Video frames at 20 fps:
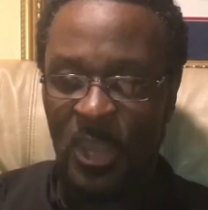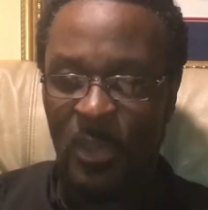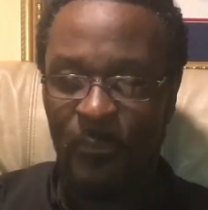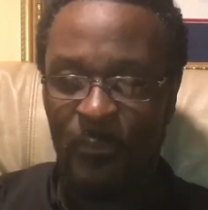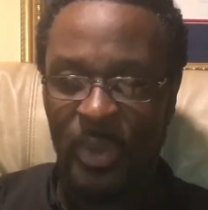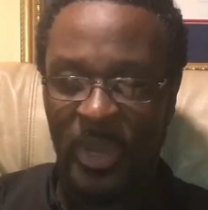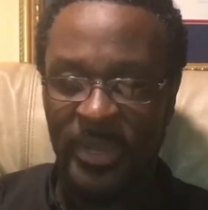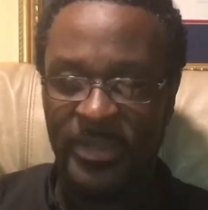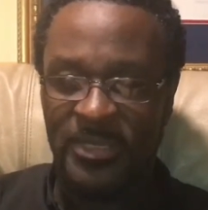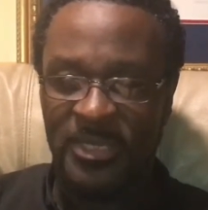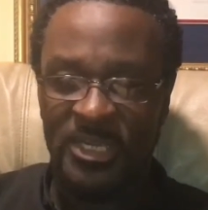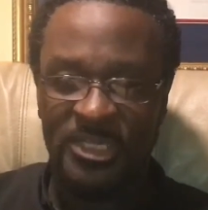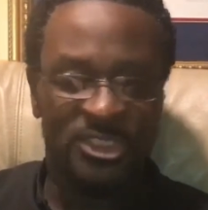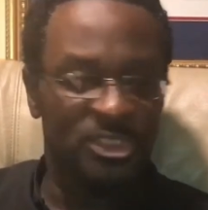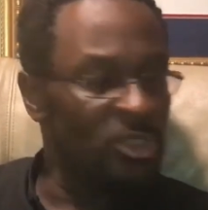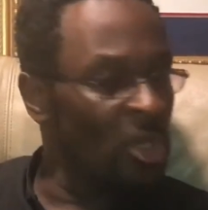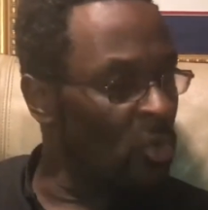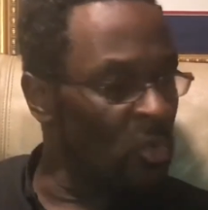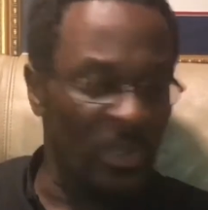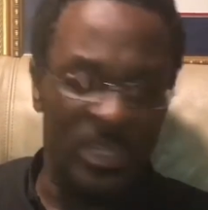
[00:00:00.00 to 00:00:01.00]
But
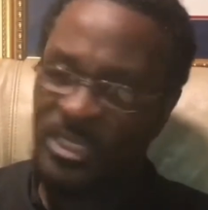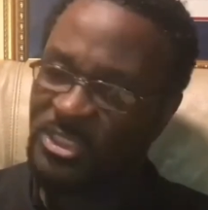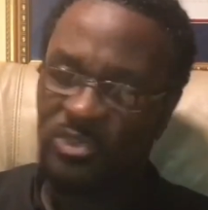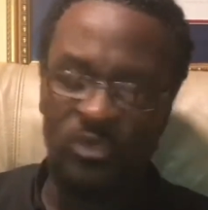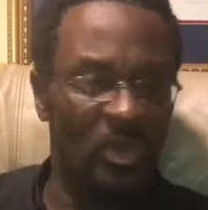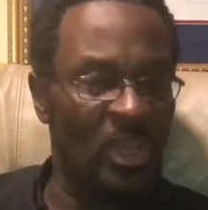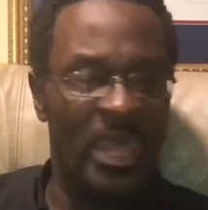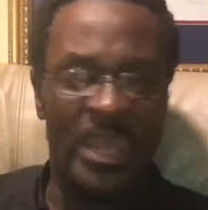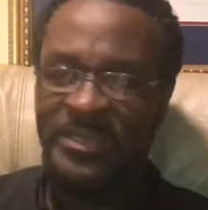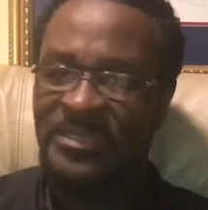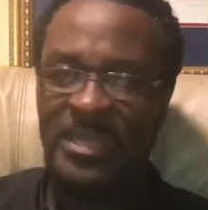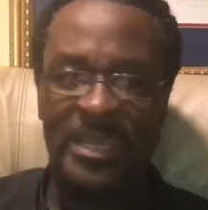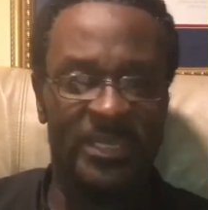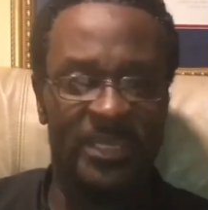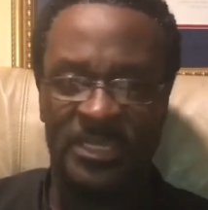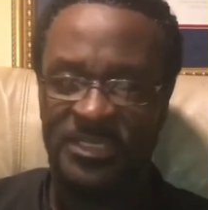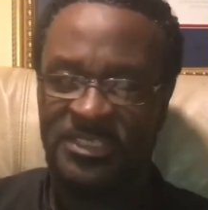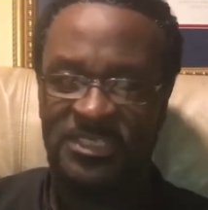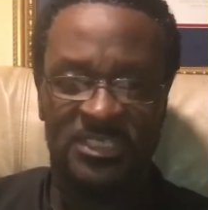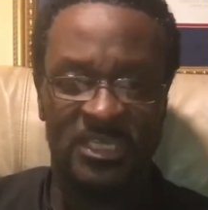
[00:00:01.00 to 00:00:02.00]
there's no Israelite
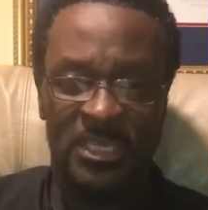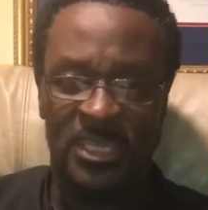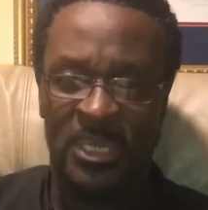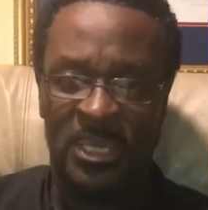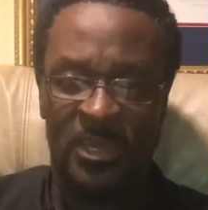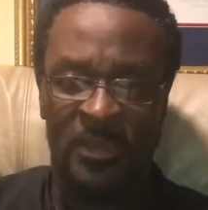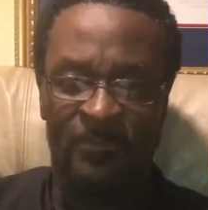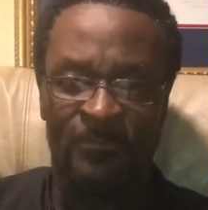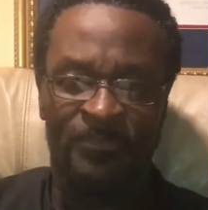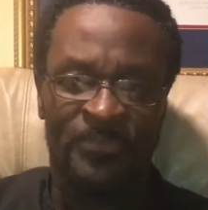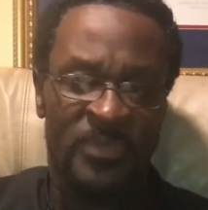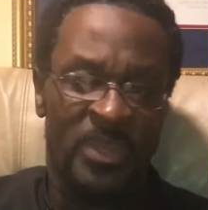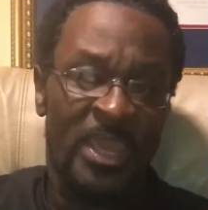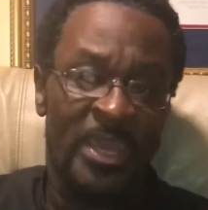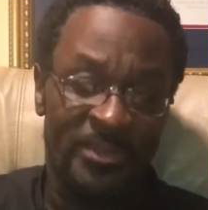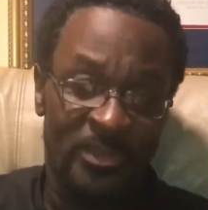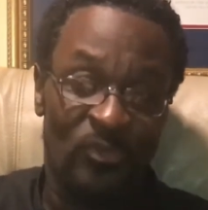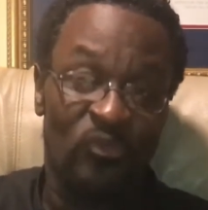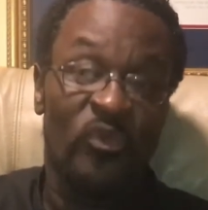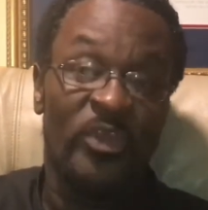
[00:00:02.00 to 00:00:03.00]
that can see him.
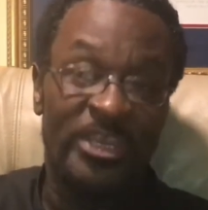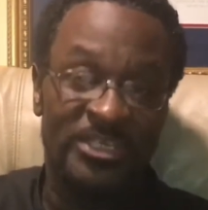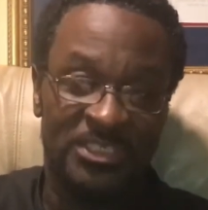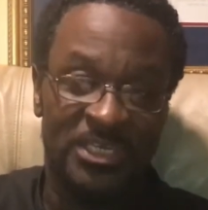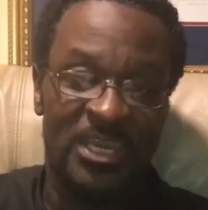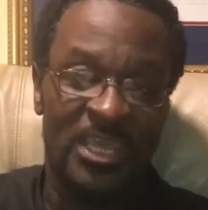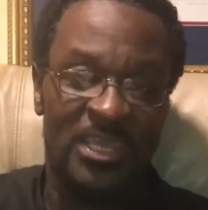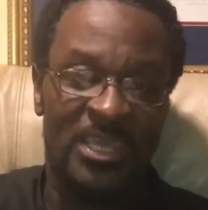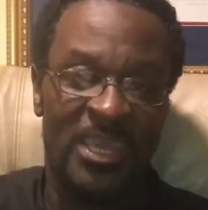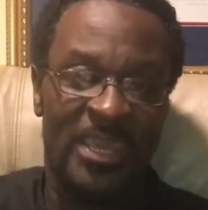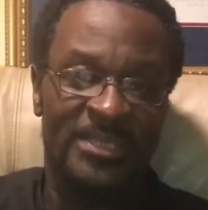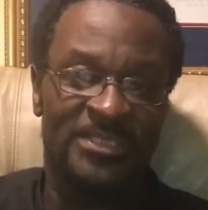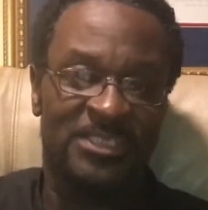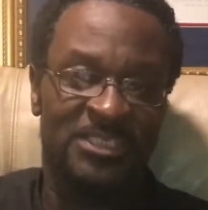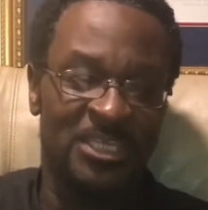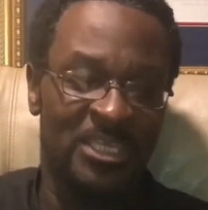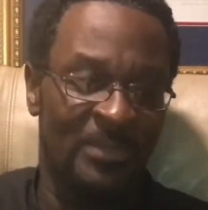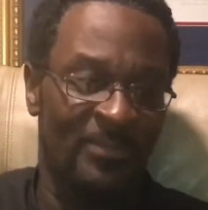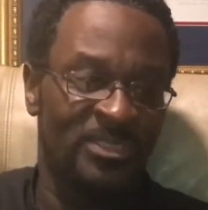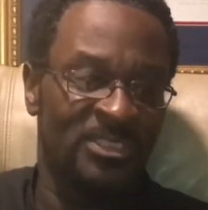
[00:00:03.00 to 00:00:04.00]
And the reason they can't
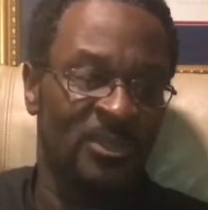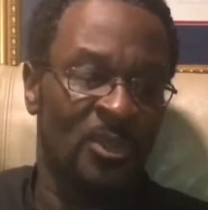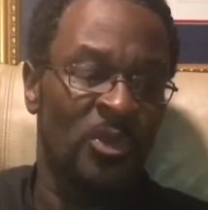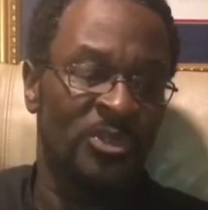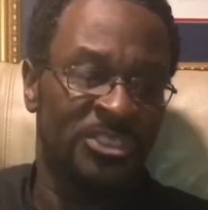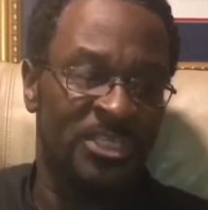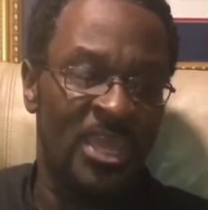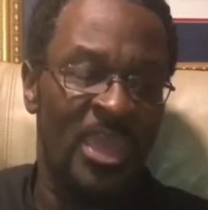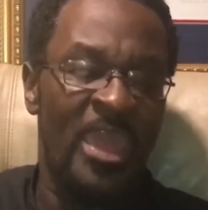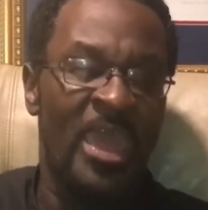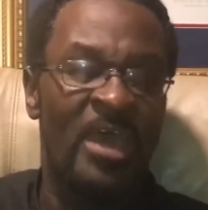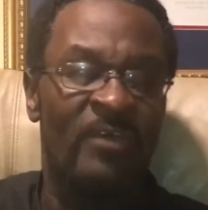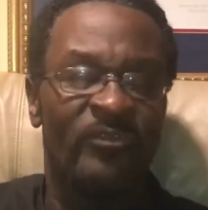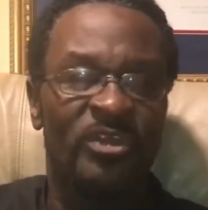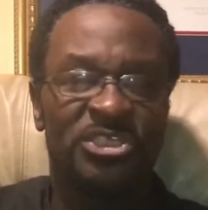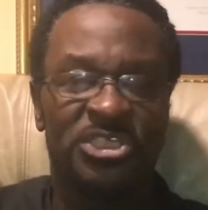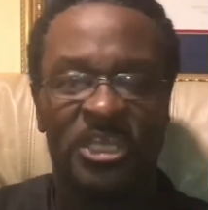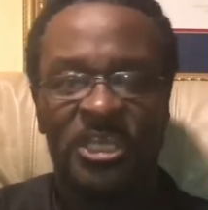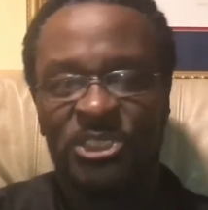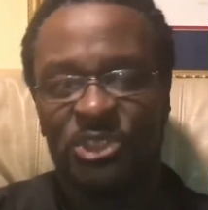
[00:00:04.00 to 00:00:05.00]
see him is because the
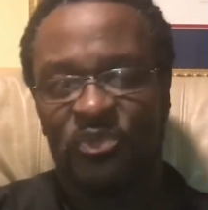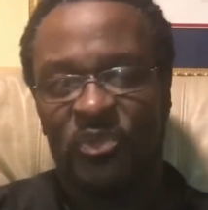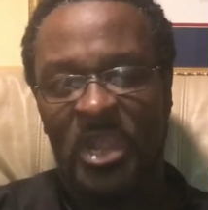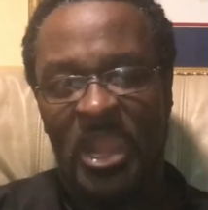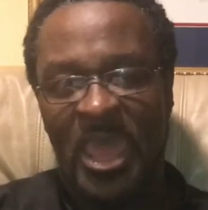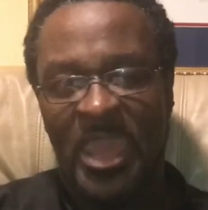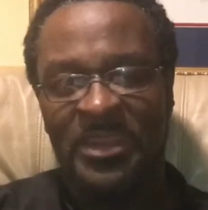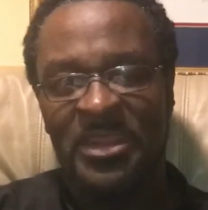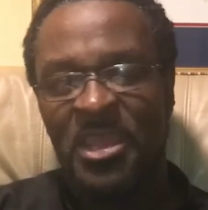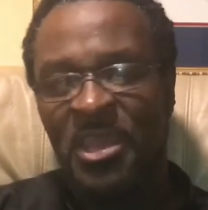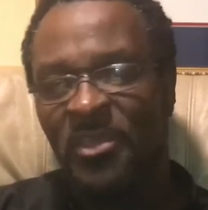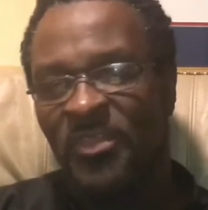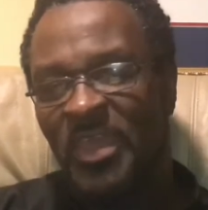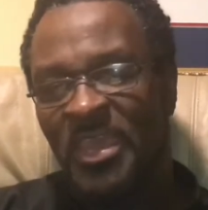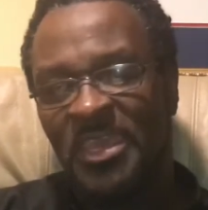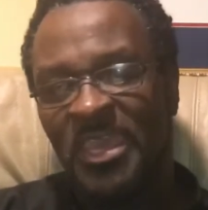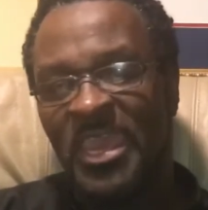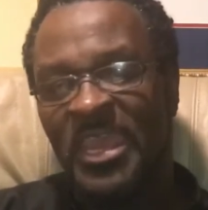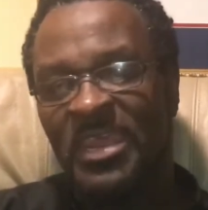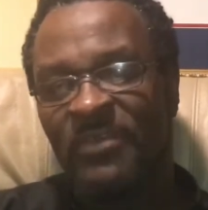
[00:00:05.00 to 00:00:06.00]
average Israelite,
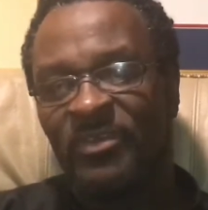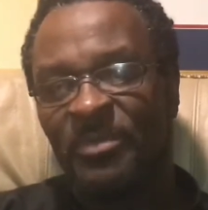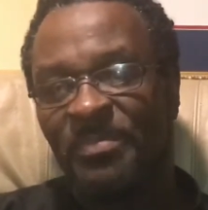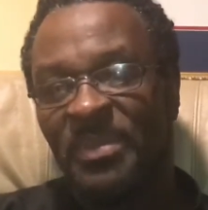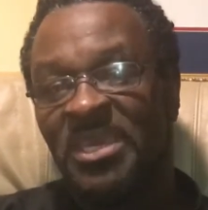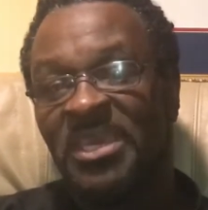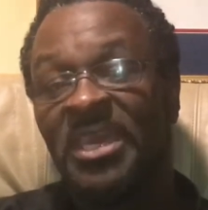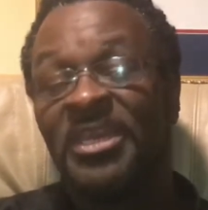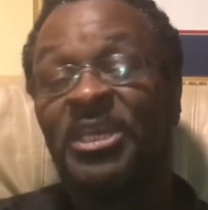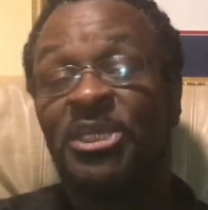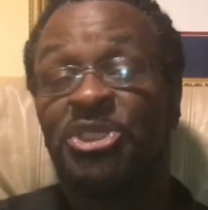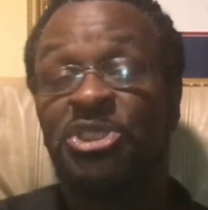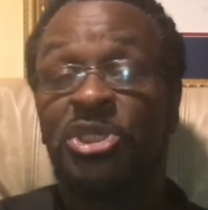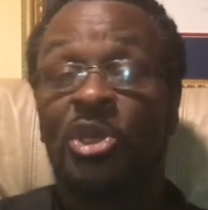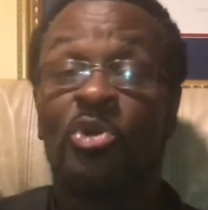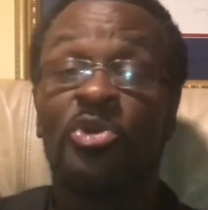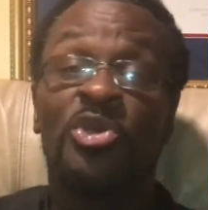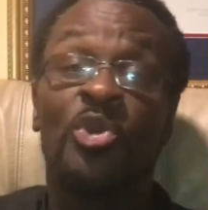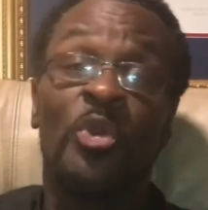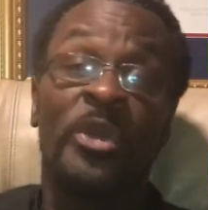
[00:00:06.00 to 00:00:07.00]
they can't even begin to
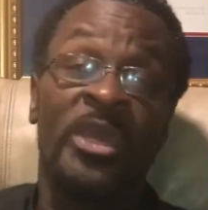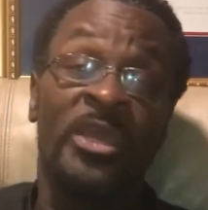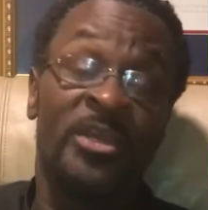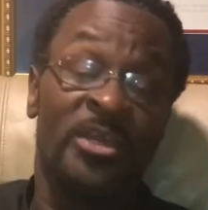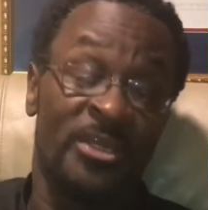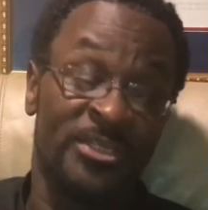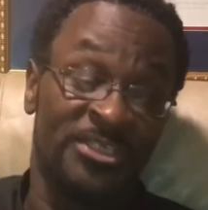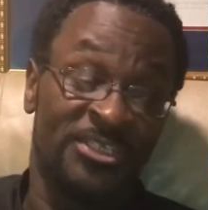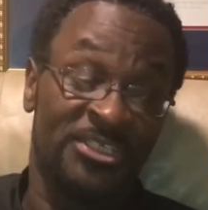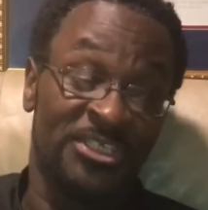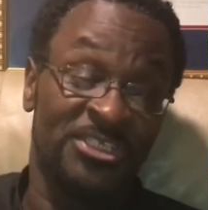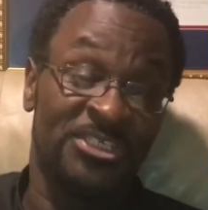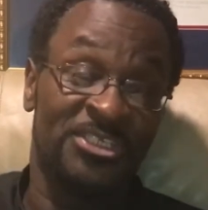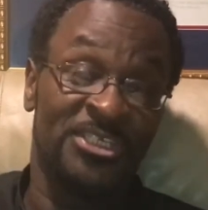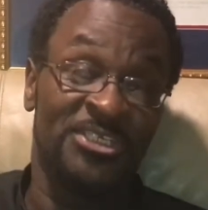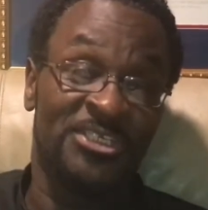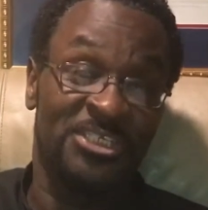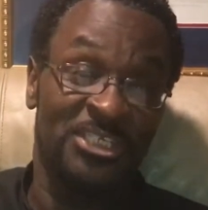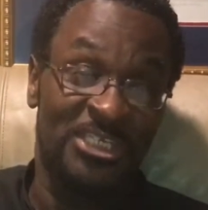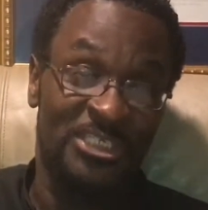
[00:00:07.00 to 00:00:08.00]
show you
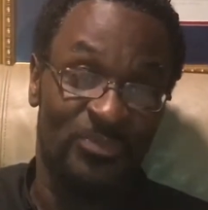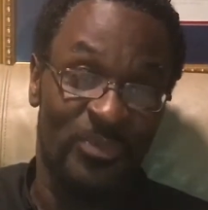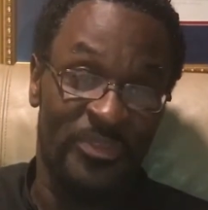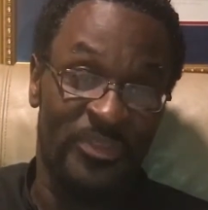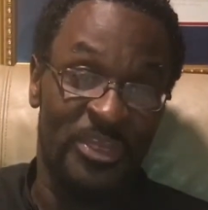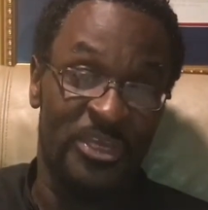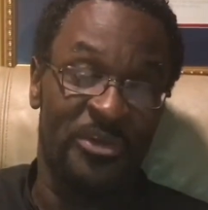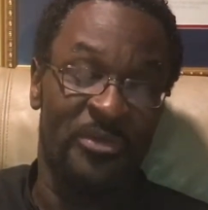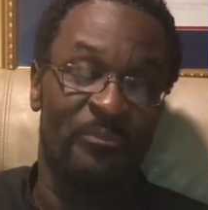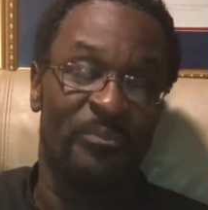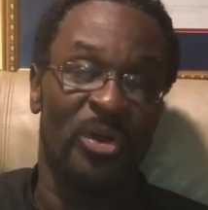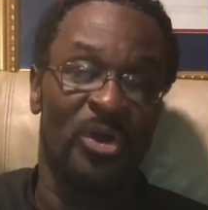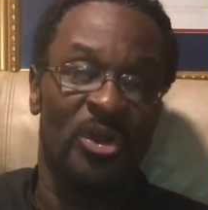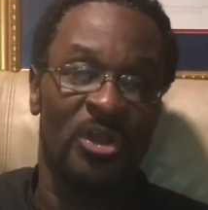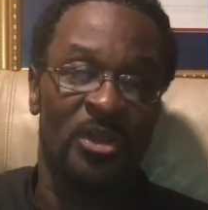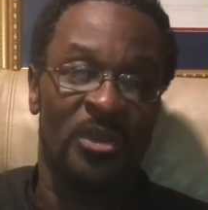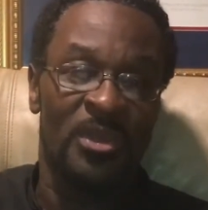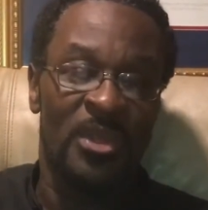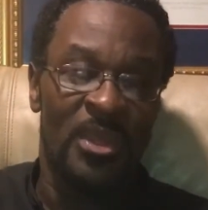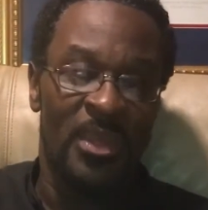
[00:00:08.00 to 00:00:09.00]
inconsistencies within the
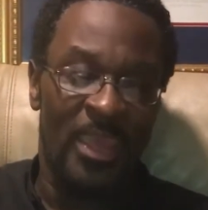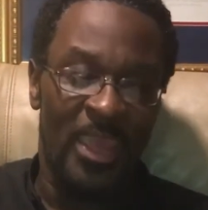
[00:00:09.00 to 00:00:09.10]
book.